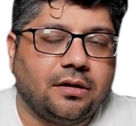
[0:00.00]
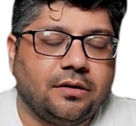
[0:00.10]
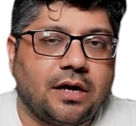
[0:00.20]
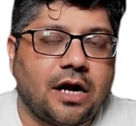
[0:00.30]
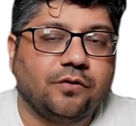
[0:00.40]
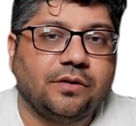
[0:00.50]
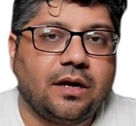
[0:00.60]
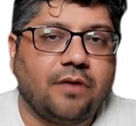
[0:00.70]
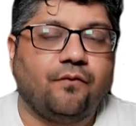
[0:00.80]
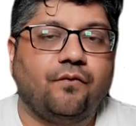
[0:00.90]

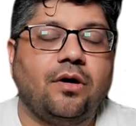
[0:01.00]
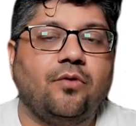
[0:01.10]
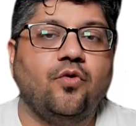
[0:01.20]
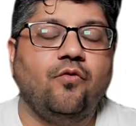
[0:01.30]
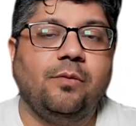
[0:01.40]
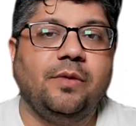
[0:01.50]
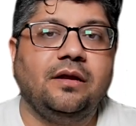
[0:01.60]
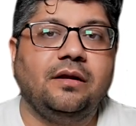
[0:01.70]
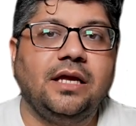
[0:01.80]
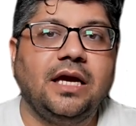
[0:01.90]
who will be
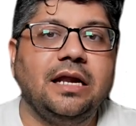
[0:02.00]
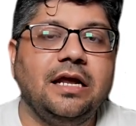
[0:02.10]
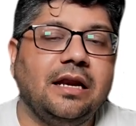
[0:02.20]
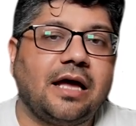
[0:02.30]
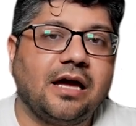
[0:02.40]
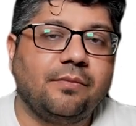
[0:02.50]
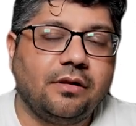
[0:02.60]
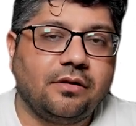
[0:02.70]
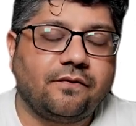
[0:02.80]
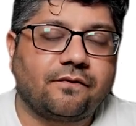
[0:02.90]
legally
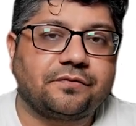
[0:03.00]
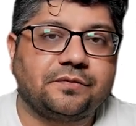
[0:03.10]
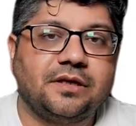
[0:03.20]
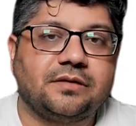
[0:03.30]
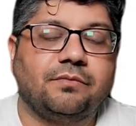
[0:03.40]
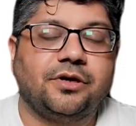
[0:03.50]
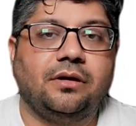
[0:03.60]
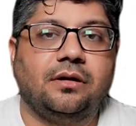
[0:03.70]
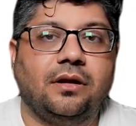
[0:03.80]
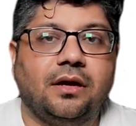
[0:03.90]
liable if this
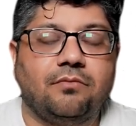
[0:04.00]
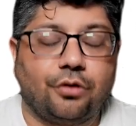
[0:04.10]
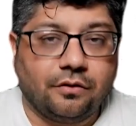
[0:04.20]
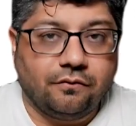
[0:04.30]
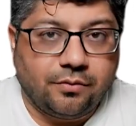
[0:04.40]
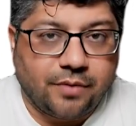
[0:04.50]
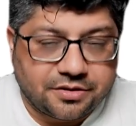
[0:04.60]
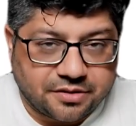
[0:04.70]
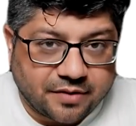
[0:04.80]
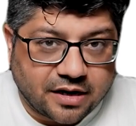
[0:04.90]
machine learning model will make
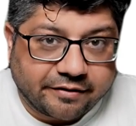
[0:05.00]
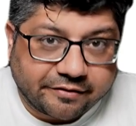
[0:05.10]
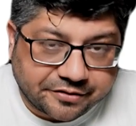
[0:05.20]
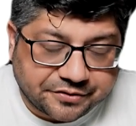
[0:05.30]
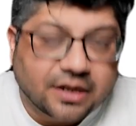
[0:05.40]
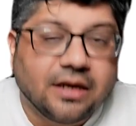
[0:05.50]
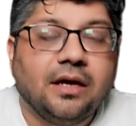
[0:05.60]
some errors,